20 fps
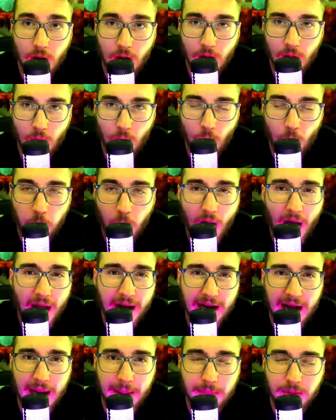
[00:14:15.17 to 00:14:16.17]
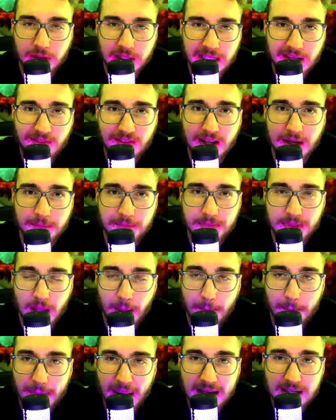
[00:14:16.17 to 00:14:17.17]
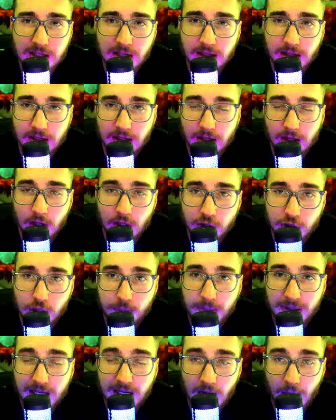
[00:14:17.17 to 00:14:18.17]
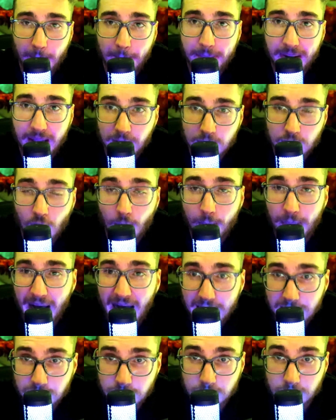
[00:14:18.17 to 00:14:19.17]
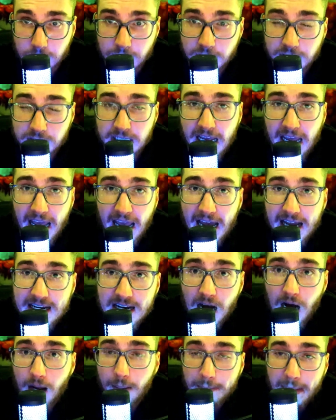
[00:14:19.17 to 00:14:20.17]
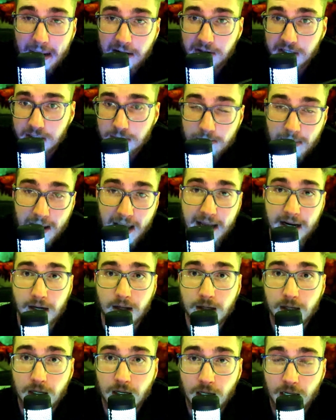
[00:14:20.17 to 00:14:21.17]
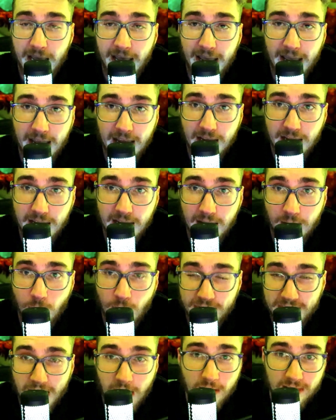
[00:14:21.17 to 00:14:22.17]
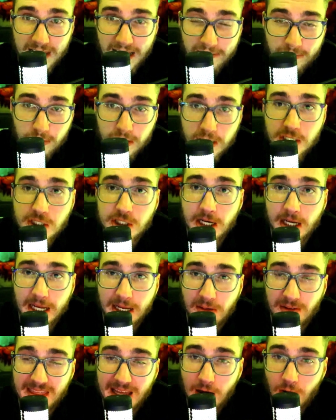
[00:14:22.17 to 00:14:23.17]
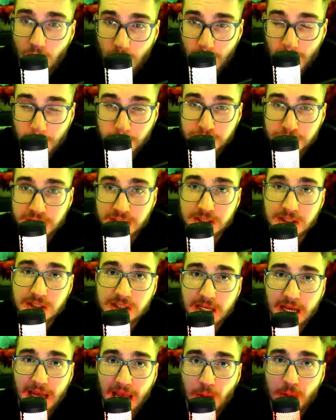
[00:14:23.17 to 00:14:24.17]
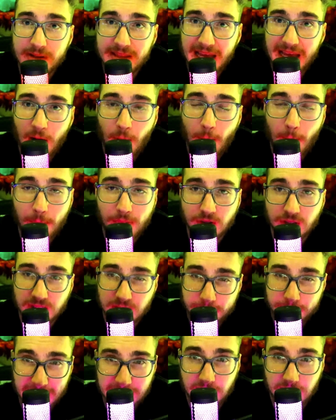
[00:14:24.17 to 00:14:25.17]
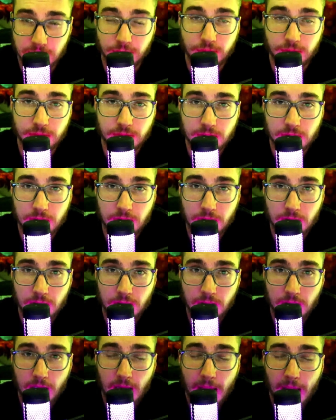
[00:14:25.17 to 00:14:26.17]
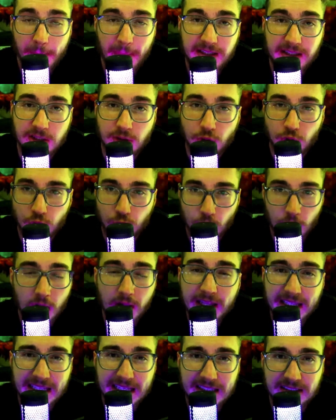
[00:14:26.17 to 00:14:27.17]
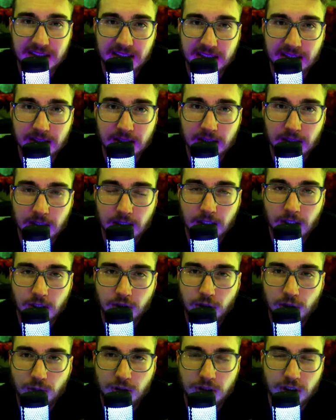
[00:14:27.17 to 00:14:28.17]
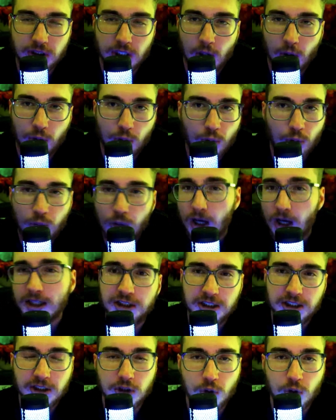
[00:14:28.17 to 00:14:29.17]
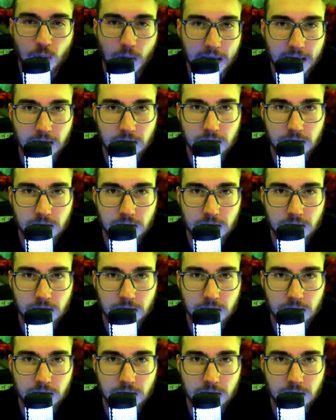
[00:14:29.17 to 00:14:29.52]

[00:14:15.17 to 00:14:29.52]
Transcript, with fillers: why I believe that men should become biblical bachelors and not married men without leverage and without options and without perspective. Because it's really easy to just rush into it.